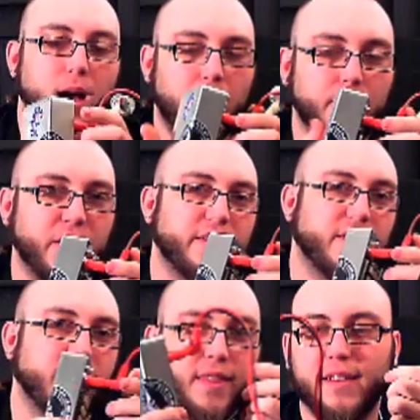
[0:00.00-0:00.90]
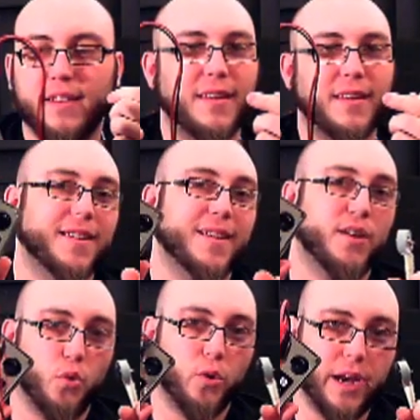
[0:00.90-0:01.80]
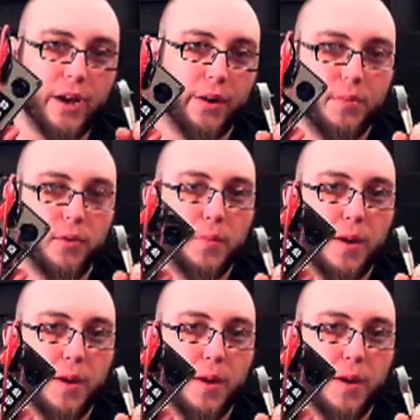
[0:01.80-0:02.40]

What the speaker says: Obviously, this isn't an ordinary blue